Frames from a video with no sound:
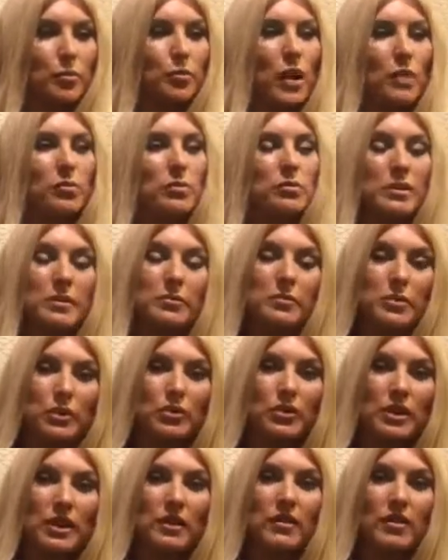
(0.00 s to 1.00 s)
probably
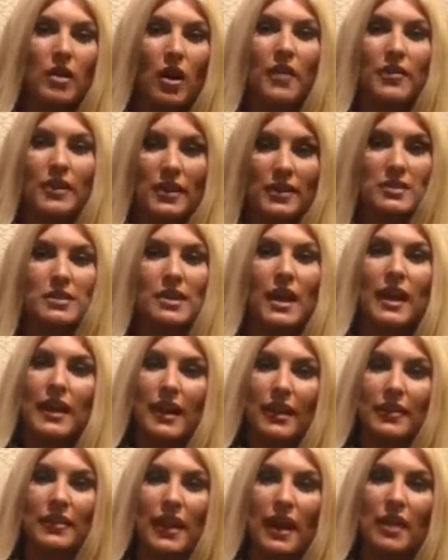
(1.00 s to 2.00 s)
beauty on the inside
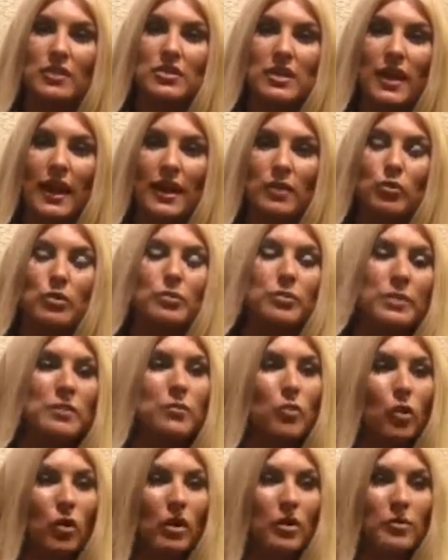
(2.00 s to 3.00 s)
and the outside would be
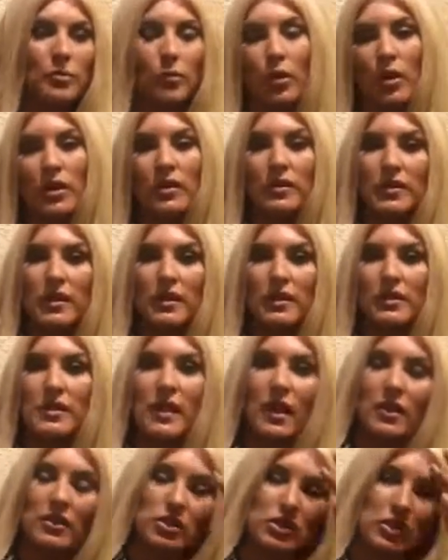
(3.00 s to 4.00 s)
more important than
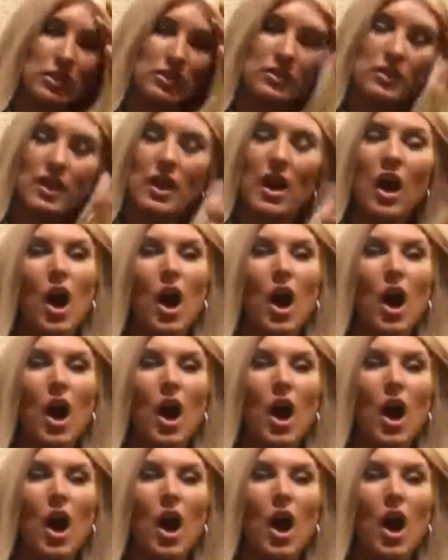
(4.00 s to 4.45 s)
intelligence,